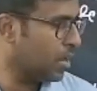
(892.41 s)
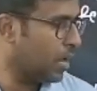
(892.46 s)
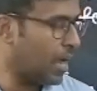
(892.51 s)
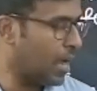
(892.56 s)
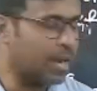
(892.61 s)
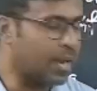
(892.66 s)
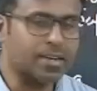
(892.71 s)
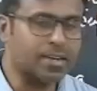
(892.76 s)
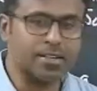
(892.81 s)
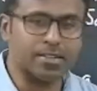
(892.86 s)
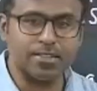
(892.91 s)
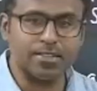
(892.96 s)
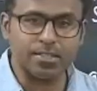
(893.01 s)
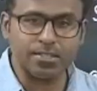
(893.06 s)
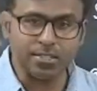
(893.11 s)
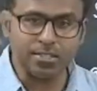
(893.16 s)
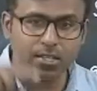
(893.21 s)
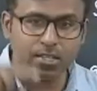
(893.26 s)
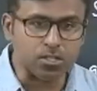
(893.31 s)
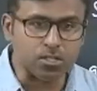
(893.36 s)
And
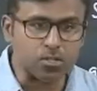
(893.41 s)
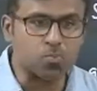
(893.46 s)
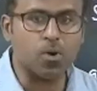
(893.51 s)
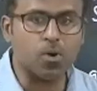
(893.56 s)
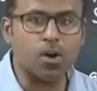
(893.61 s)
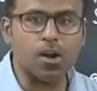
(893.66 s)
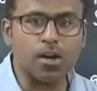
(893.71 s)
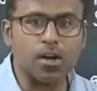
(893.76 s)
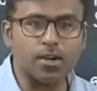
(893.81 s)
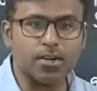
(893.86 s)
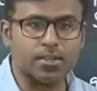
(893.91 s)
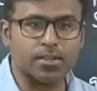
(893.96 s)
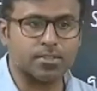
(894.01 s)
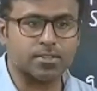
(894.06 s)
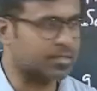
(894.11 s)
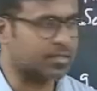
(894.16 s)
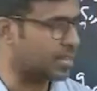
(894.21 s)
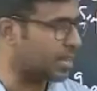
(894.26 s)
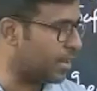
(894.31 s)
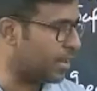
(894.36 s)
this is what is
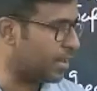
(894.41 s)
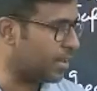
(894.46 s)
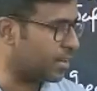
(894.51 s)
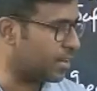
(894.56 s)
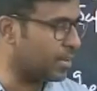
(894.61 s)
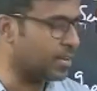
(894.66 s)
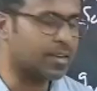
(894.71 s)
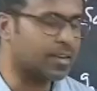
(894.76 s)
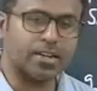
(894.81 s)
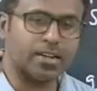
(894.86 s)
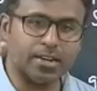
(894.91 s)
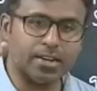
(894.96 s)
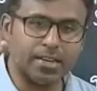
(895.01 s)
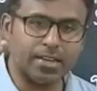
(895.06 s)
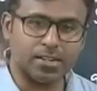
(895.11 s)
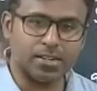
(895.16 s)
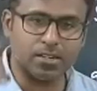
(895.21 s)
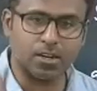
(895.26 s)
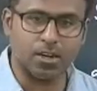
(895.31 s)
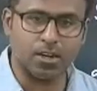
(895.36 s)
there in
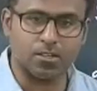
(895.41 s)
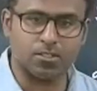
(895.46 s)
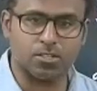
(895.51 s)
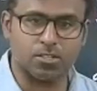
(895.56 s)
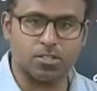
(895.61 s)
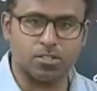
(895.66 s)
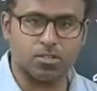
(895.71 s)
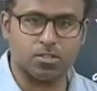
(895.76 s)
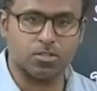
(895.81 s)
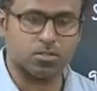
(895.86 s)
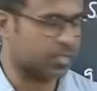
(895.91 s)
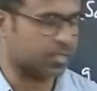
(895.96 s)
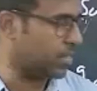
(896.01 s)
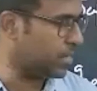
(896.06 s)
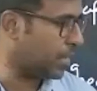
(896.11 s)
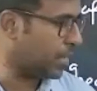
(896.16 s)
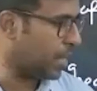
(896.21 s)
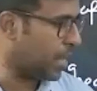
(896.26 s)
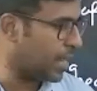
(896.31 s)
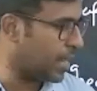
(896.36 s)
Indian
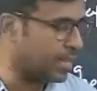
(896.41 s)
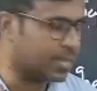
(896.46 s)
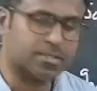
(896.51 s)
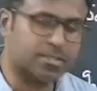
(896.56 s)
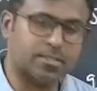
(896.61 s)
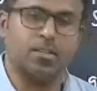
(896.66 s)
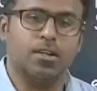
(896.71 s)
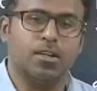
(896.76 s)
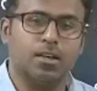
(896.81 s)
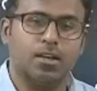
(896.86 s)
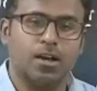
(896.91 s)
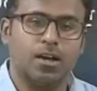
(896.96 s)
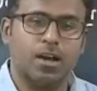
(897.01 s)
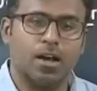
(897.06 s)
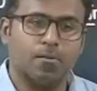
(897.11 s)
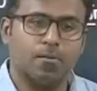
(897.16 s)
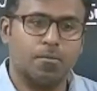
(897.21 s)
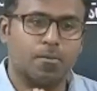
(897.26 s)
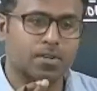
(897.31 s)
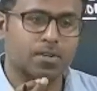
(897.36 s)
constitution as
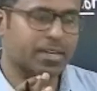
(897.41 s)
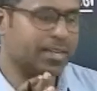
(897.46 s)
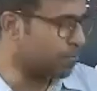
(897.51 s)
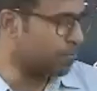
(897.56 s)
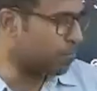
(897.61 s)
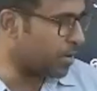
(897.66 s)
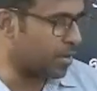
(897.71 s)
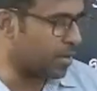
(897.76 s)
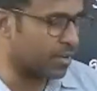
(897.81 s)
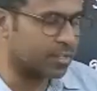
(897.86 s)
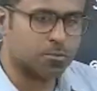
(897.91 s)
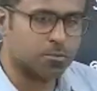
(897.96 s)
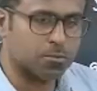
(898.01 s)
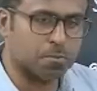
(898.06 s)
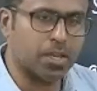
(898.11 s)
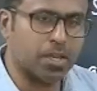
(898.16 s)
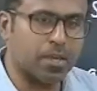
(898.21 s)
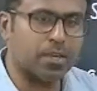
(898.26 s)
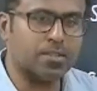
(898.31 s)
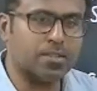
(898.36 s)

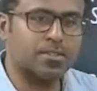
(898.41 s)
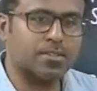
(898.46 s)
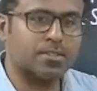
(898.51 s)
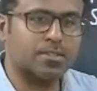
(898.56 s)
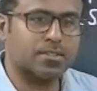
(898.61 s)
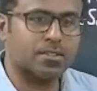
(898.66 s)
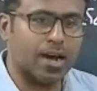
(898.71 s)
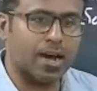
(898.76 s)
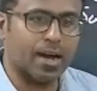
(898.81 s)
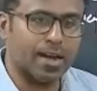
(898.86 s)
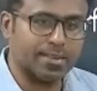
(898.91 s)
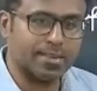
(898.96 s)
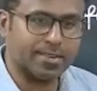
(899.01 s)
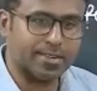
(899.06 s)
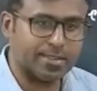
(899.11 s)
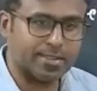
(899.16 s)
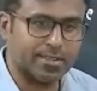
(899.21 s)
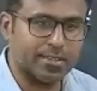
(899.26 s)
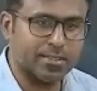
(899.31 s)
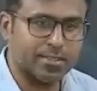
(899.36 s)
DPSP
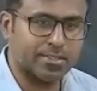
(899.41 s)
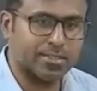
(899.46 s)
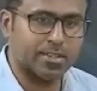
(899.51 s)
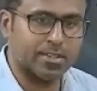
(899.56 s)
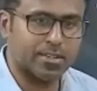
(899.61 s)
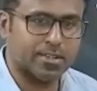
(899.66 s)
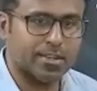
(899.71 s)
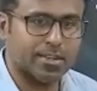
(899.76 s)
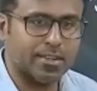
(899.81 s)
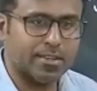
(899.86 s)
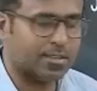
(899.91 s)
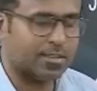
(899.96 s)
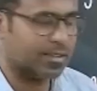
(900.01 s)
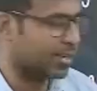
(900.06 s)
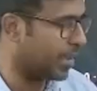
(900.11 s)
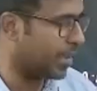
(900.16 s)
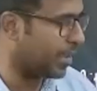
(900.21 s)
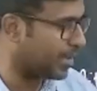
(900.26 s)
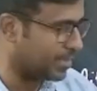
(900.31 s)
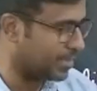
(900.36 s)
Article
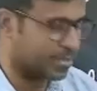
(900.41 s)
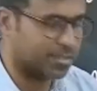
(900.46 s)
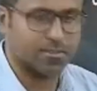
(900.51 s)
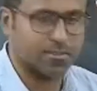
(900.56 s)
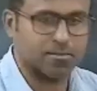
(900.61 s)
38.